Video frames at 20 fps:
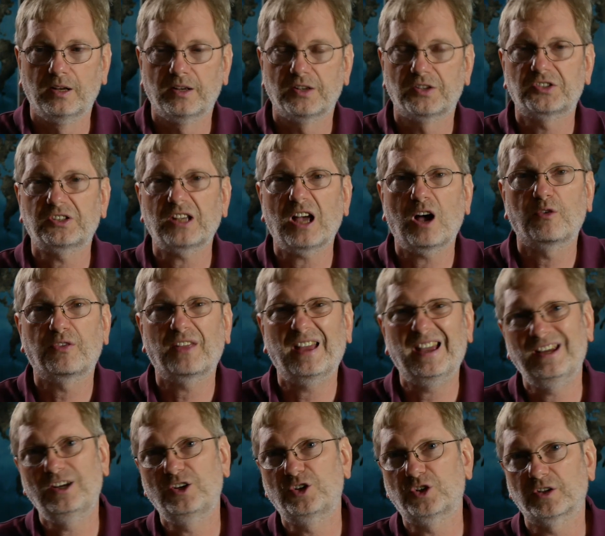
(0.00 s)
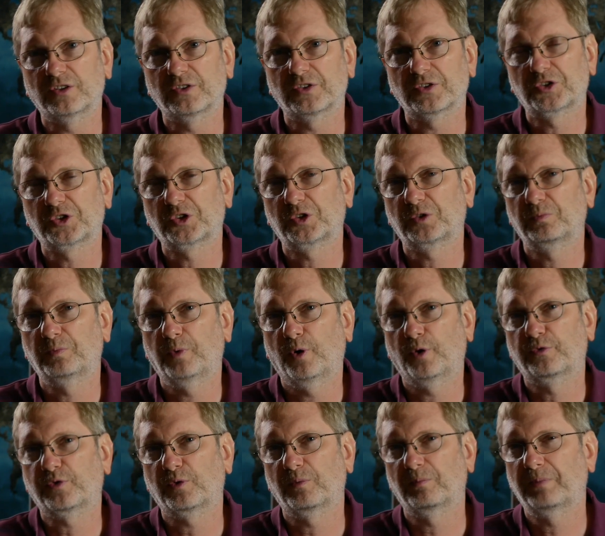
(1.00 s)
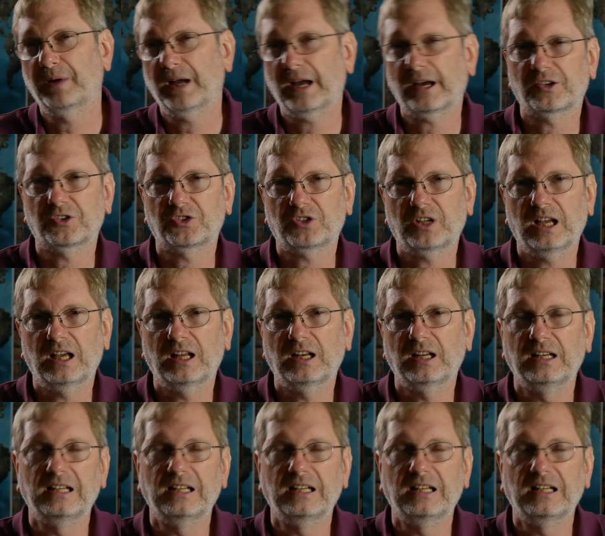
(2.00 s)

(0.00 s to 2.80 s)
South Asians, both from Pakistan